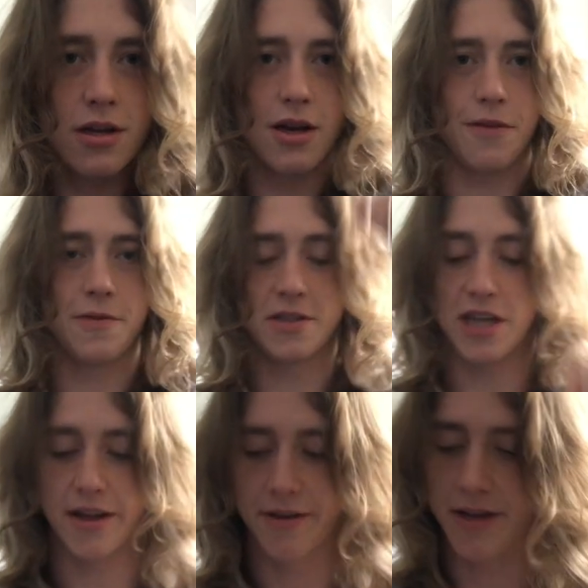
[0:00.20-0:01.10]
Coffee
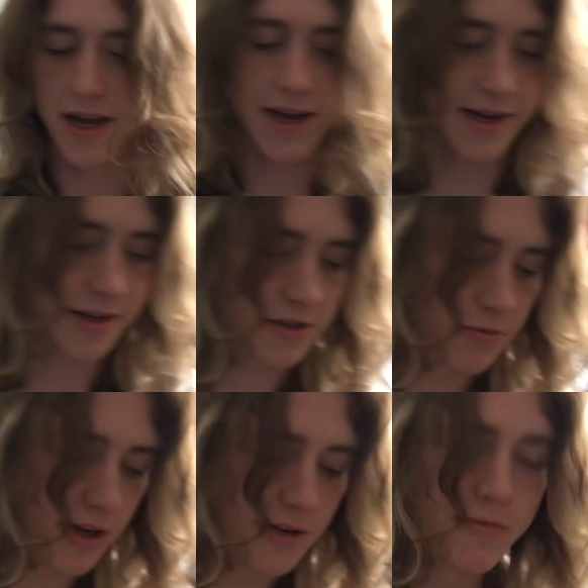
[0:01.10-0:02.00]
chat day
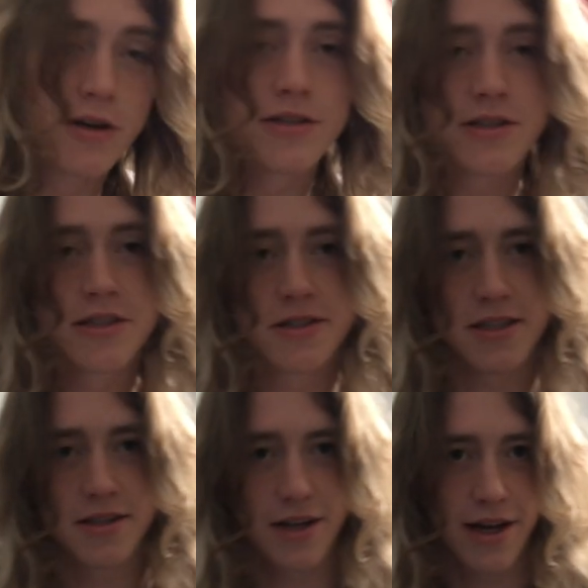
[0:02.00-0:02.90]
21.
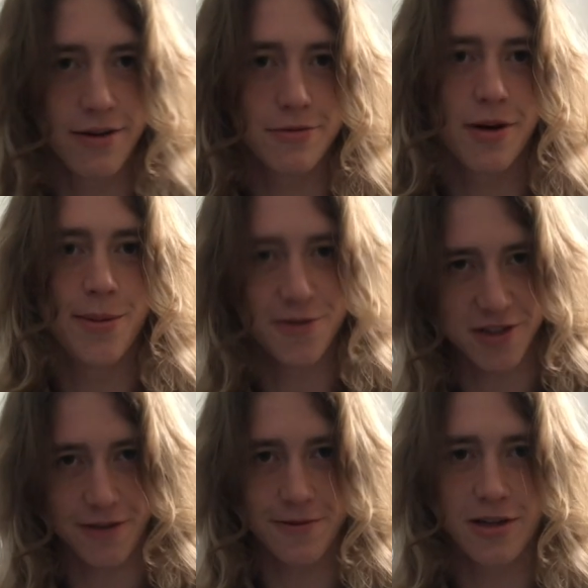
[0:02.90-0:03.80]
Sit down, grab
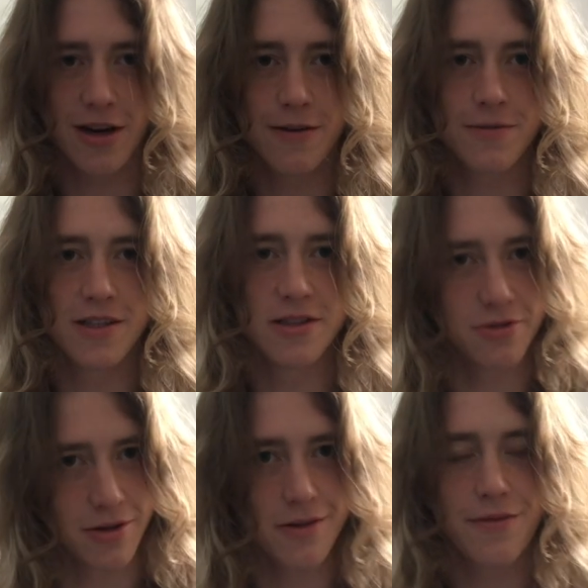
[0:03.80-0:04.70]
yourself a coffee,
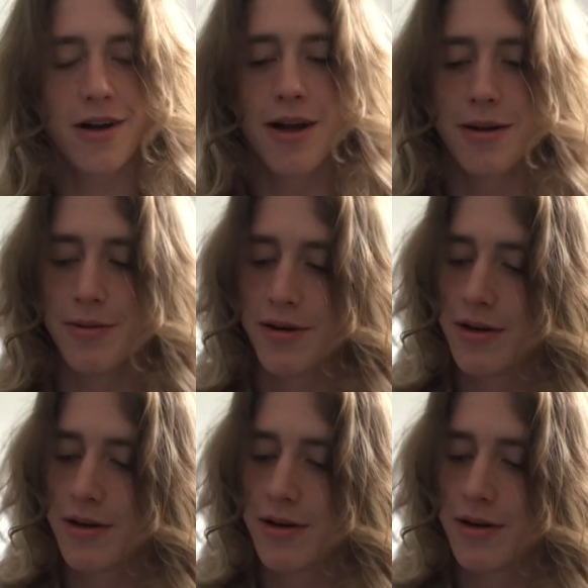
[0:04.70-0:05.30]
enjoy the vibe.